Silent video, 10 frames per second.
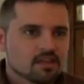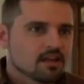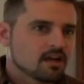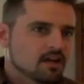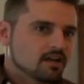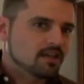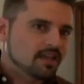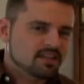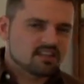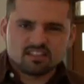
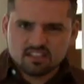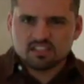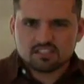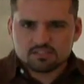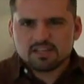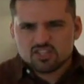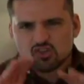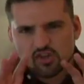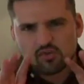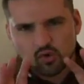And let's make sure
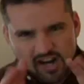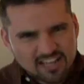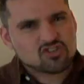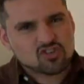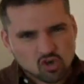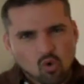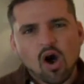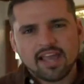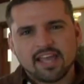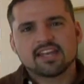that we're extra
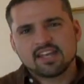quiet,